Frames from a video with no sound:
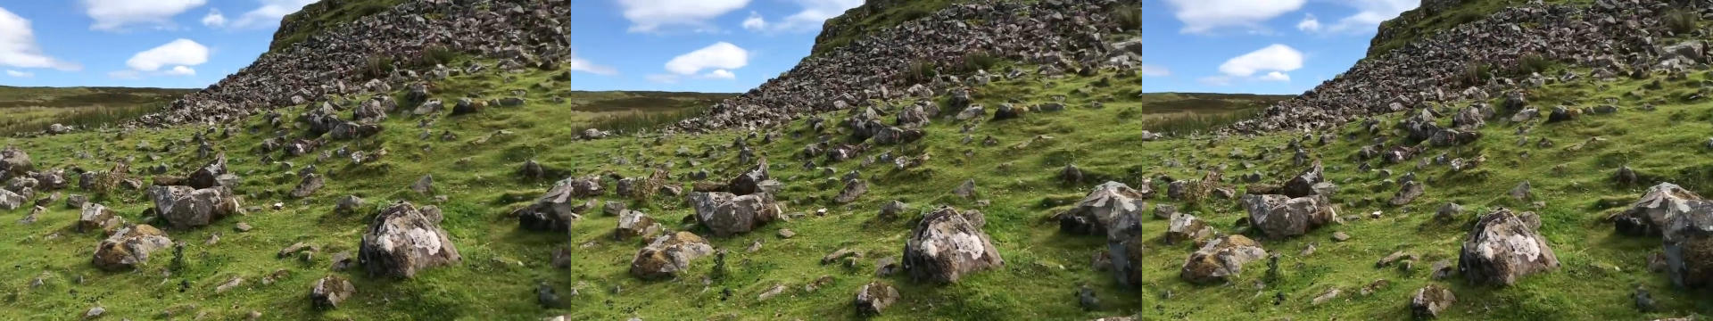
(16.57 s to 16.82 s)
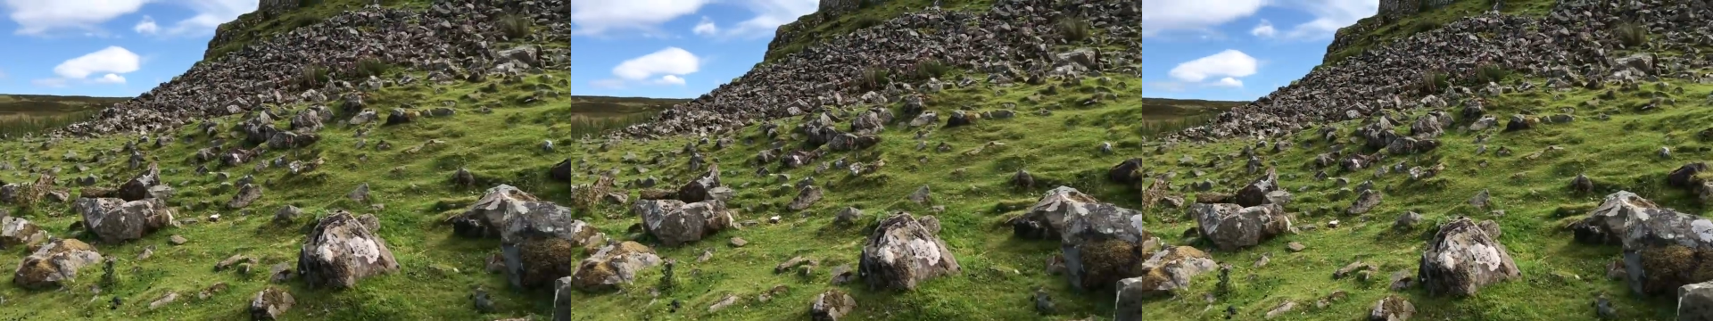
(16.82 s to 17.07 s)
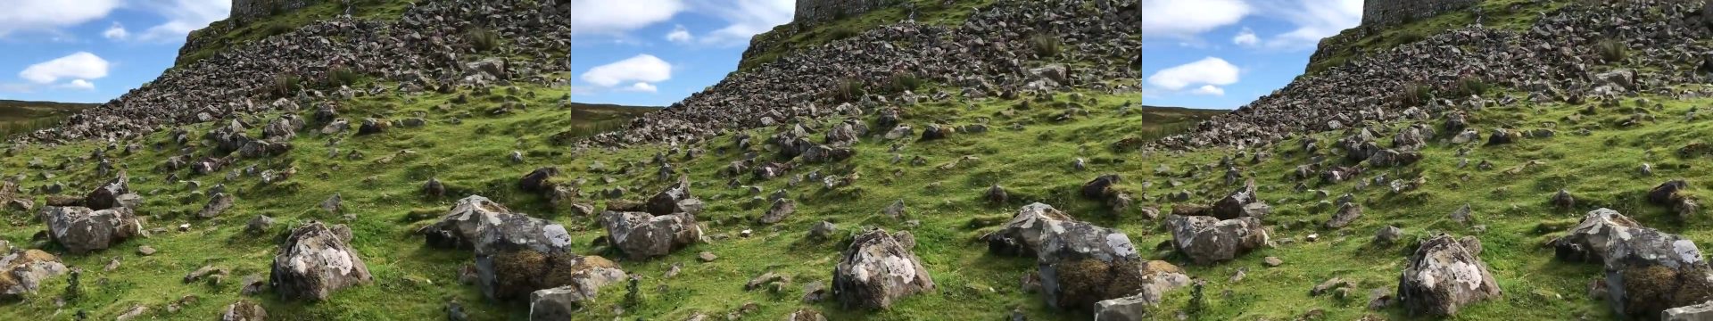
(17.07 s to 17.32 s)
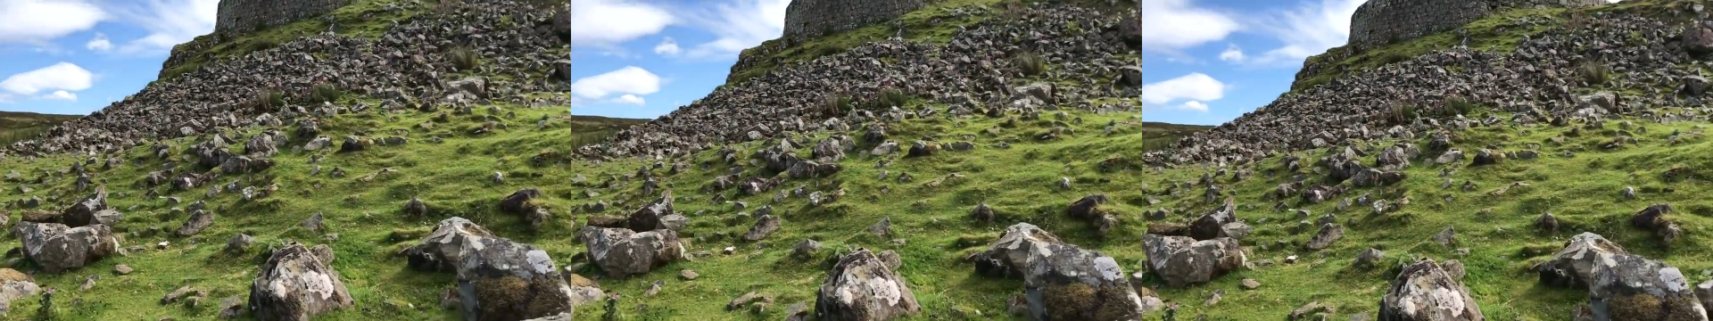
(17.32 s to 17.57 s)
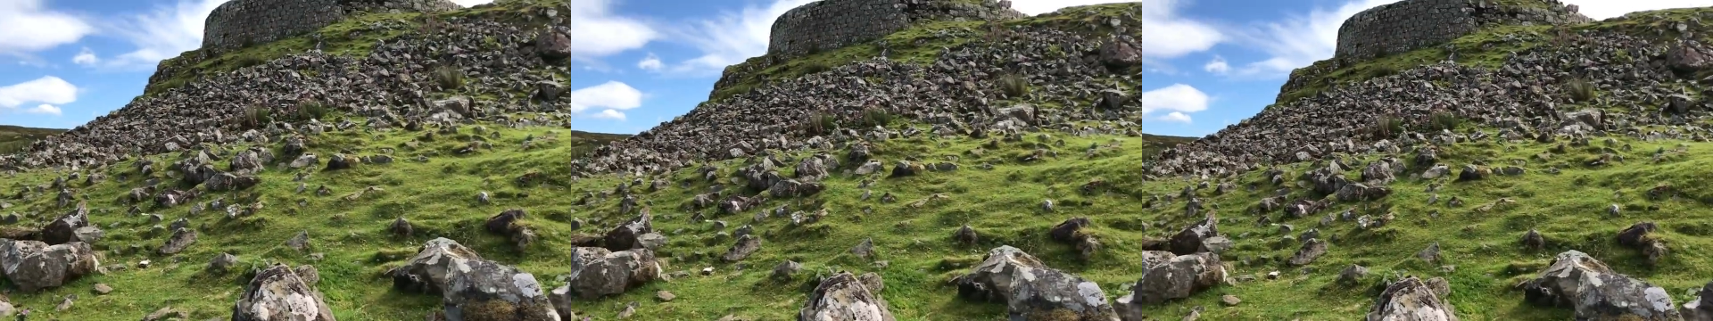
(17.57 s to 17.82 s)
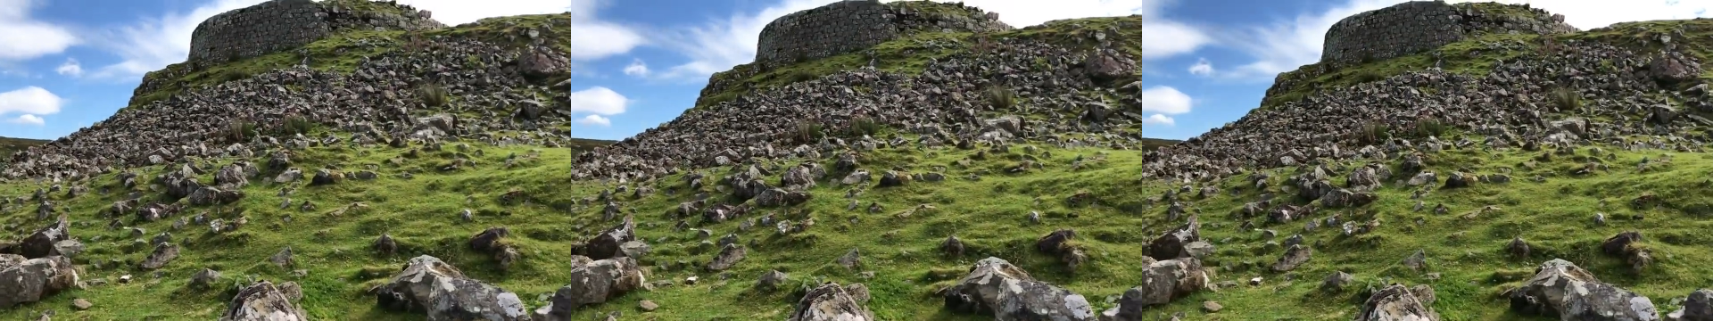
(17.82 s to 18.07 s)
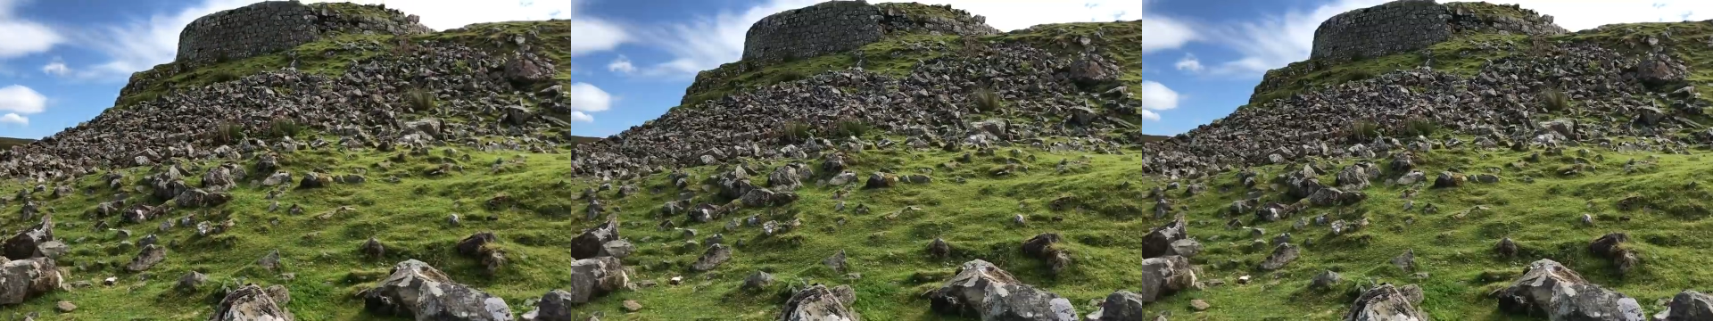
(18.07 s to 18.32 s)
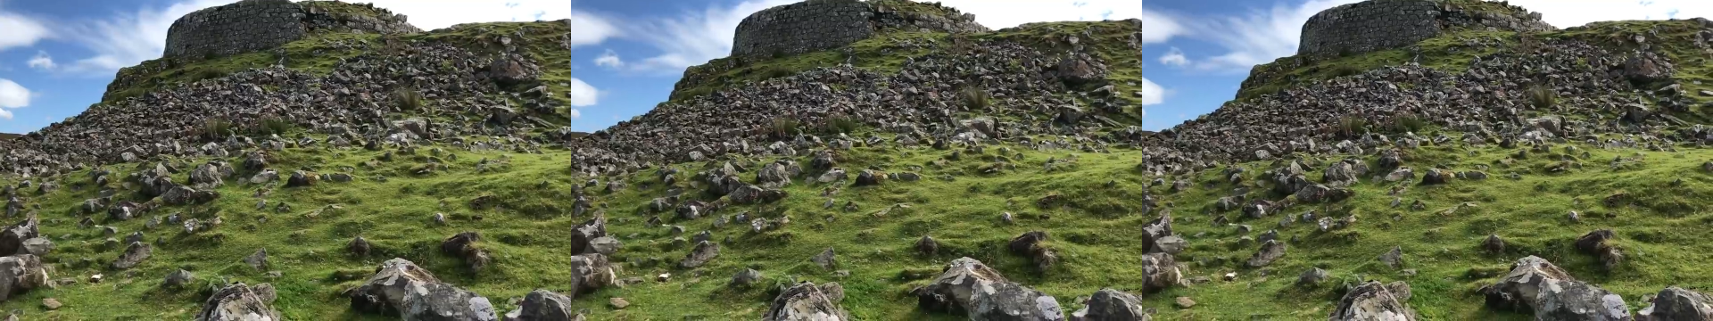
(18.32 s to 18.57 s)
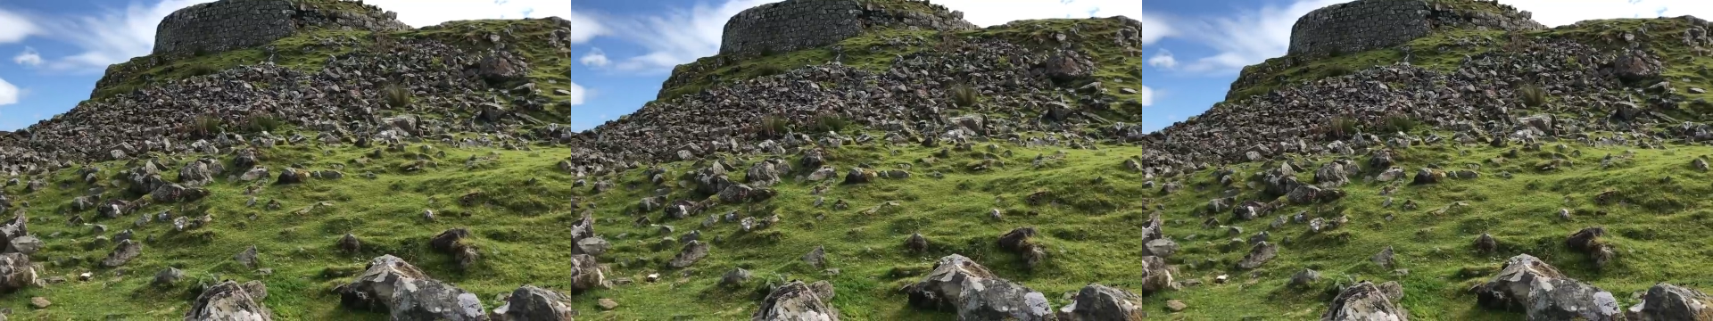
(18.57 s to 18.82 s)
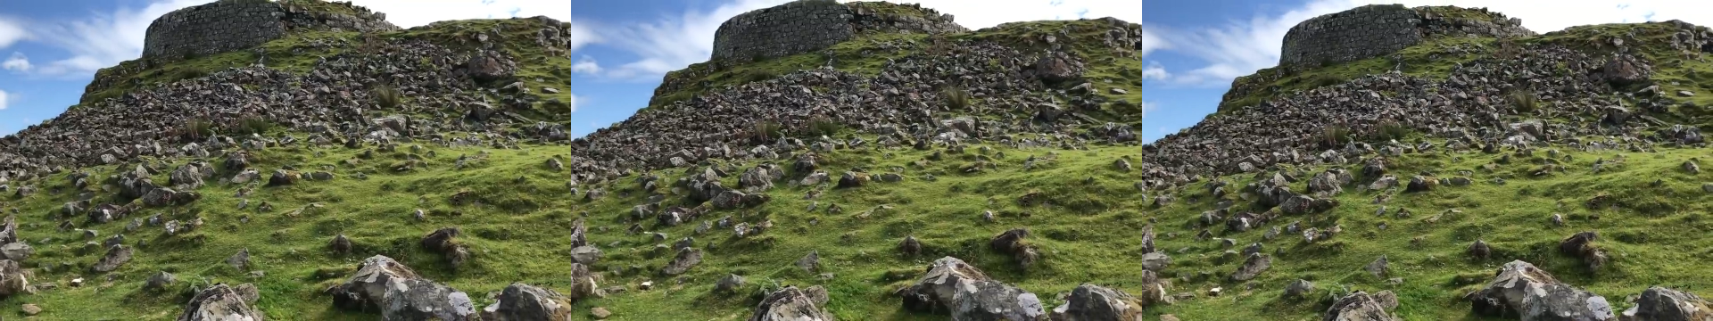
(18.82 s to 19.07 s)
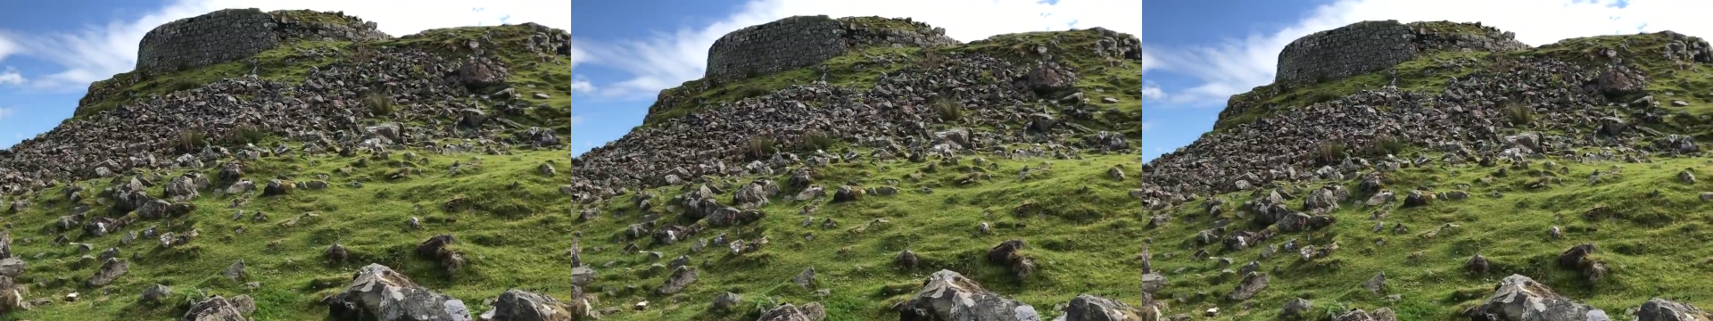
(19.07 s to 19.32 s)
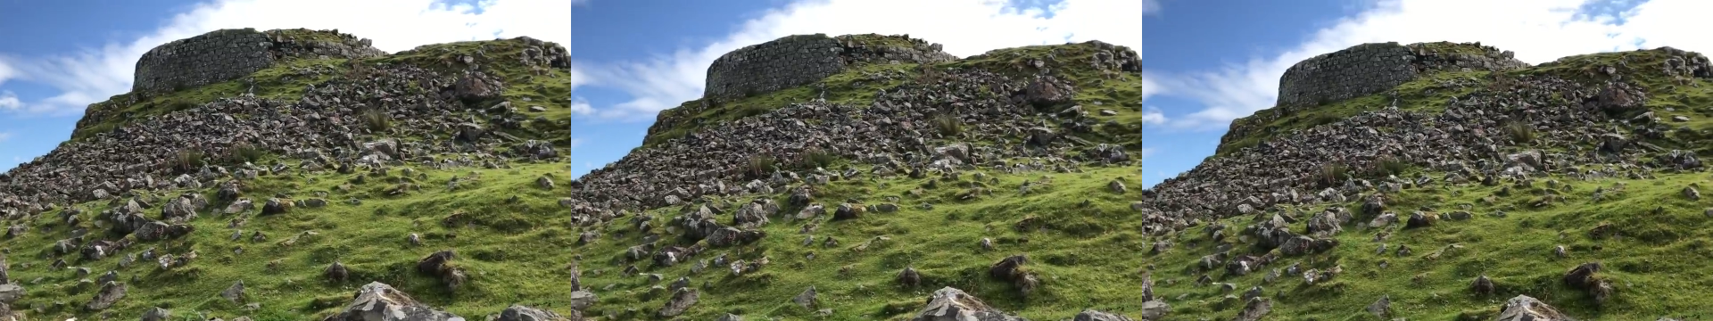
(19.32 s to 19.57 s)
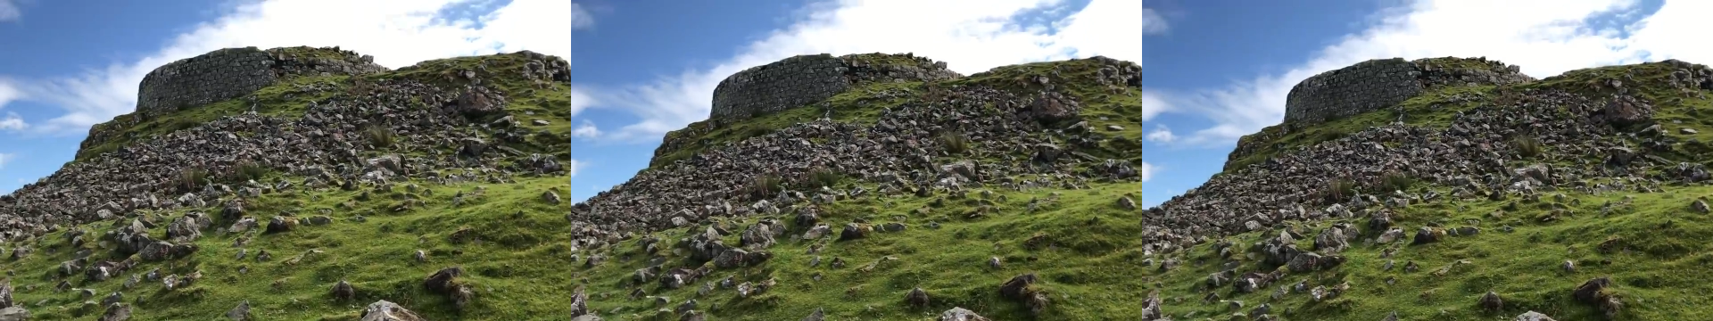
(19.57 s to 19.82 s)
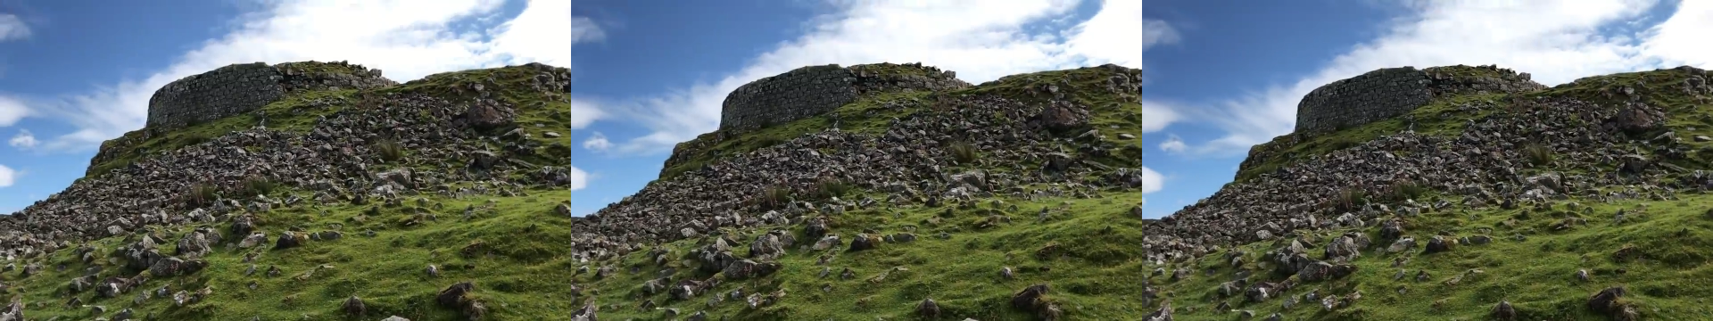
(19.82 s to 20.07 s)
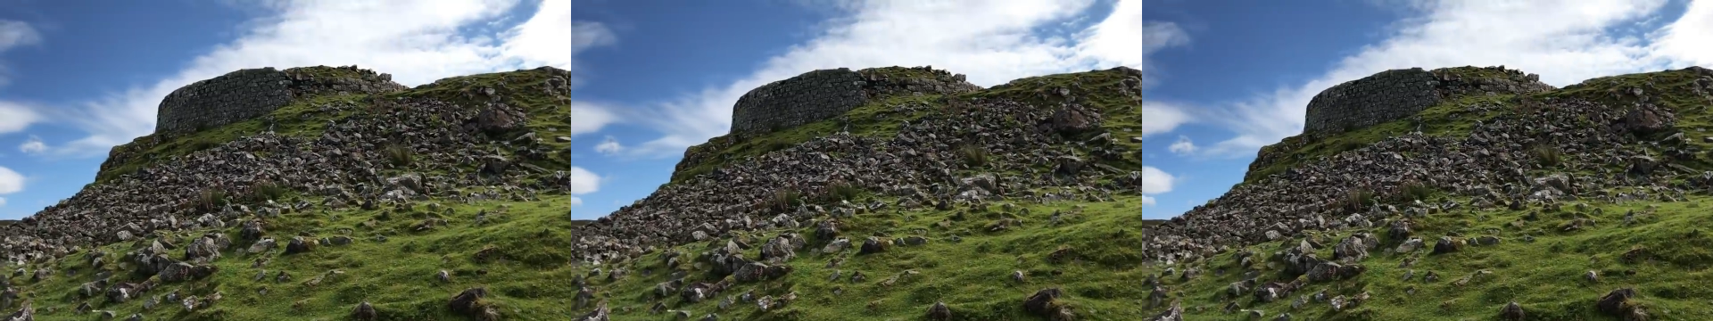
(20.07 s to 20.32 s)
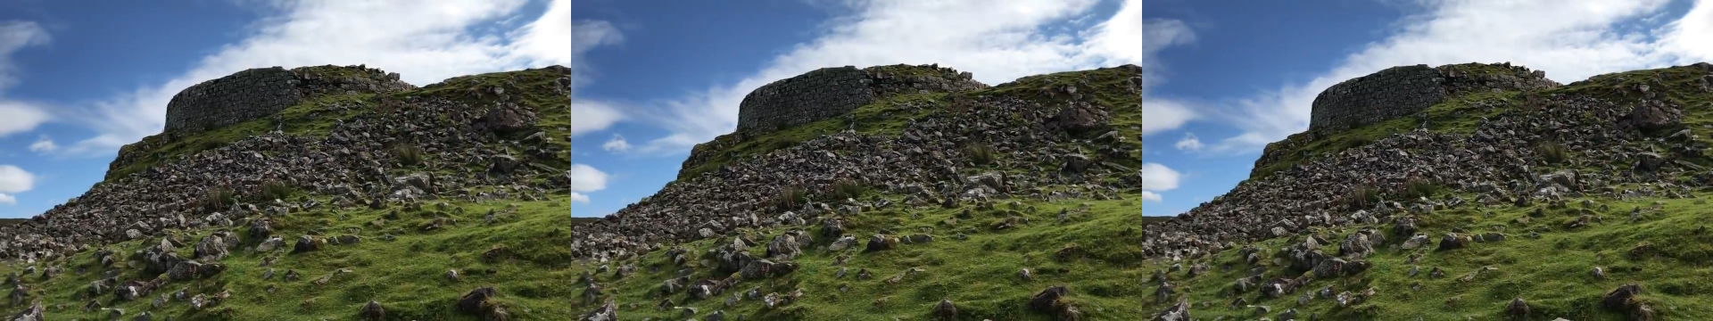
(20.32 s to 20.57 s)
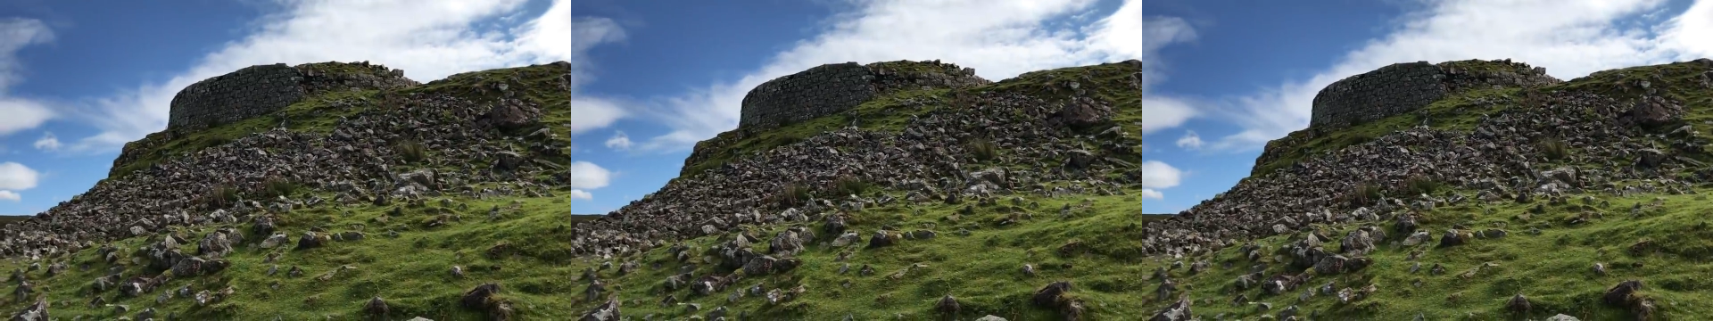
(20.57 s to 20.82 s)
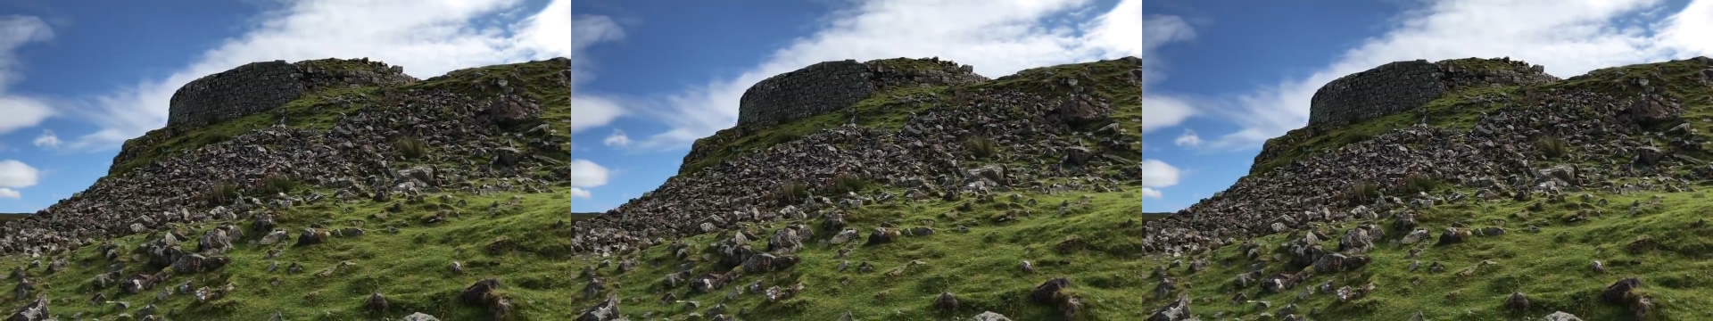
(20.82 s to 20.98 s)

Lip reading: [unreadable: no face in view]